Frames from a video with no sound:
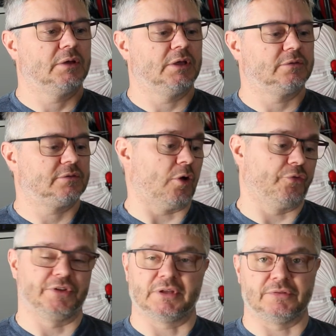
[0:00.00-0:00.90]
it
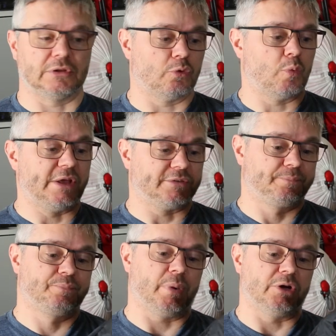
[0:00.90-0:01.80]
obviously saves a lot of weight
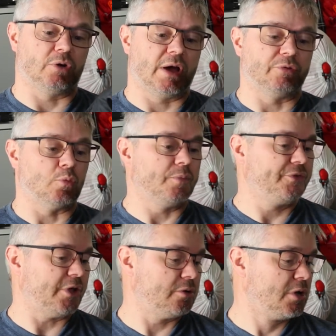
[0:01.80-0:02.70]
by not having one.
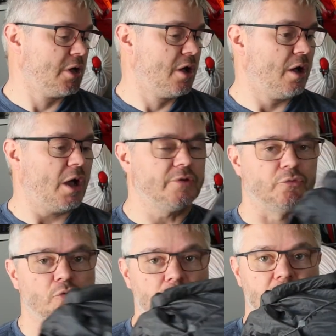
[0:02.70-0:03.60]
So
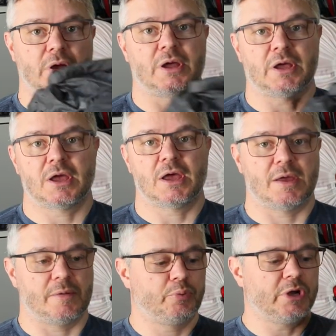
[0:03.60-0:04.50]
Overall, uh,
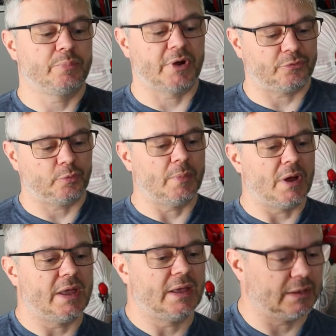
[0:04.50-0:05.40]
pretty impressed with
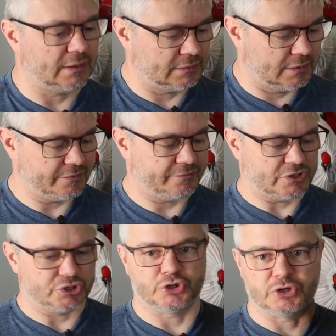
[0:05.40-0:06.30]
my
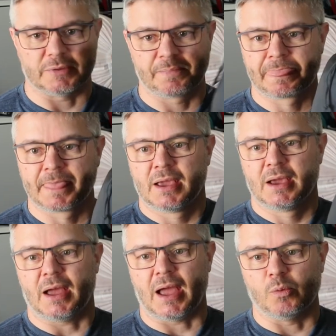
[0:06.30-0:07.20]
Lifeventure
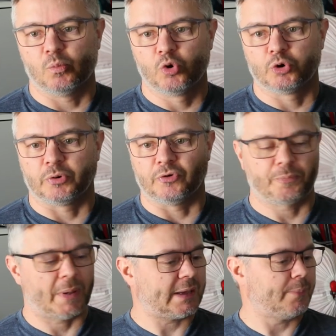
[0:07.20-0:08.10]
uh,
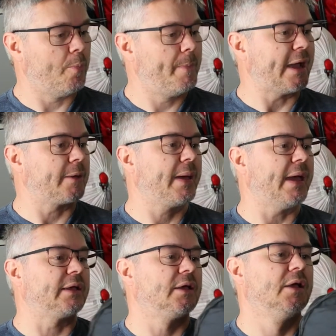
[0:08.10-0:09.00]
waterproof packable
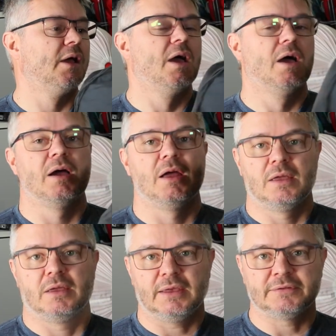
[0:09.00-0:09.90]
backpack.
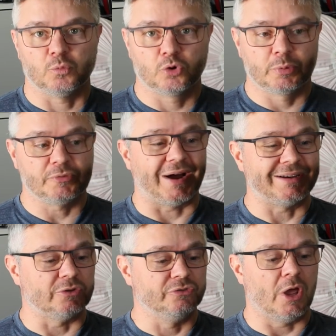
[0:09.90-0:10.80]
Is it waterproof? I
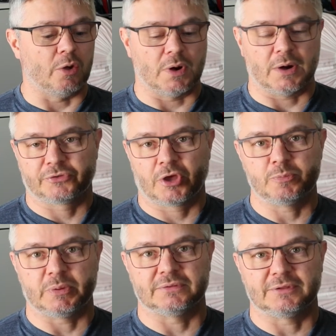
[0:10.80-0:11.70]
don't know. I was
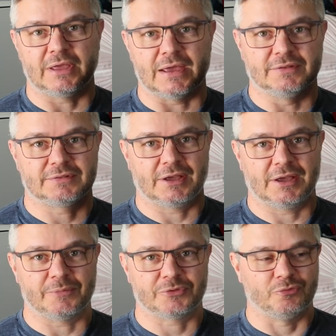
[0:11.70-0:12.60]
hoping to get
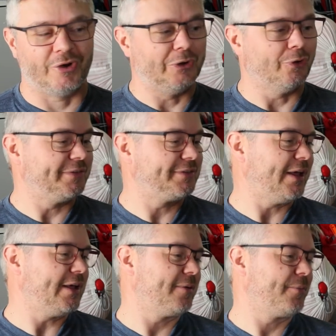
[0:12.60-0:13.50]
uh, some rain on it
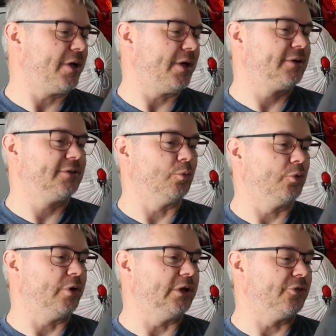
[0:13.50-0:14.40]
today because uh, it
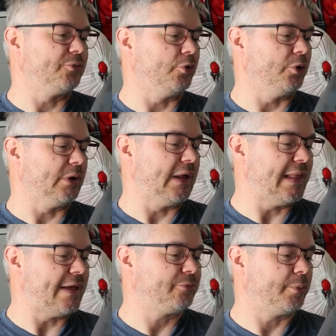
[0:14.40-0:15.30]
was raining this morning when I
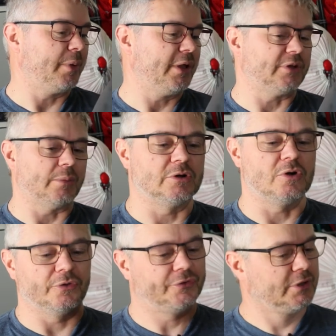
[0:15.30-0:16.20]
left, but by the
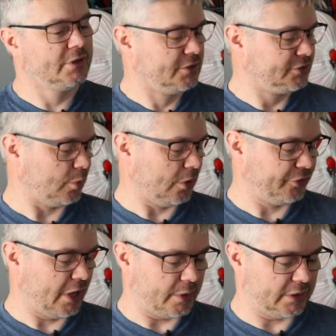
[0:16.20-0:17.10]
got to where I was
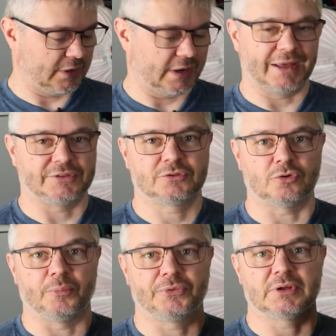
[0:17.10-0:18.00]
going, it had
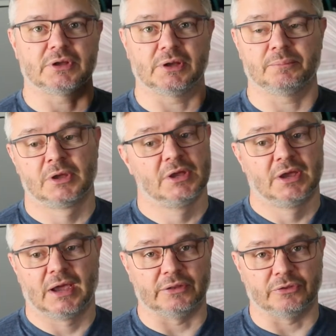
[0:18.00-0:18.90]
stopped um,
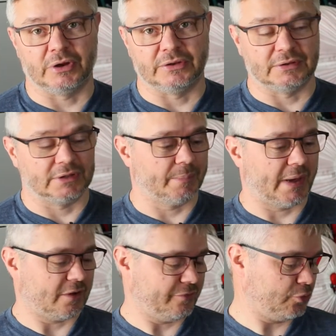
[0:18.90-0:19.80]
and the rain didn't come
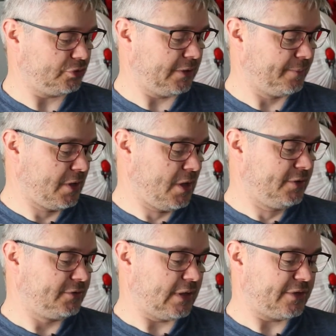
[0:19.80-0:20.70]
back, unfortunately.
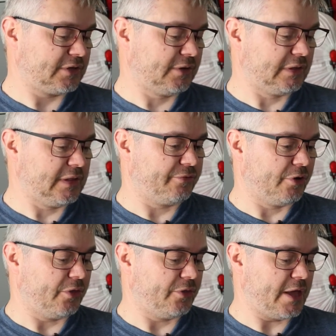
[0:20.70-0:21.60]
So that's going to have to live for
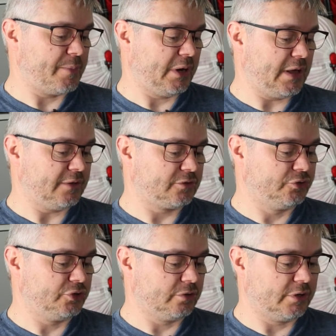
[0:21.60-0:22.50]
another day, but it is
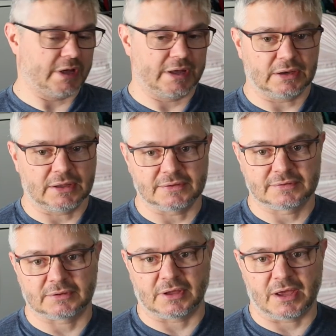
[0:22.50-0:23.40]
Kajura. It
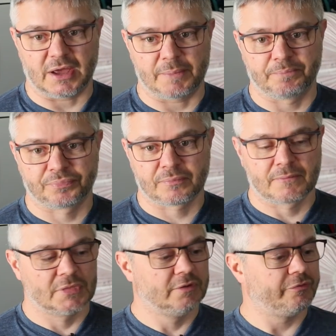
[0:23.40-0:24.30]
is uh,
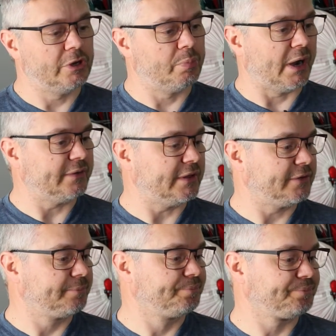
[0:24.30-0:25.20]
fully branded.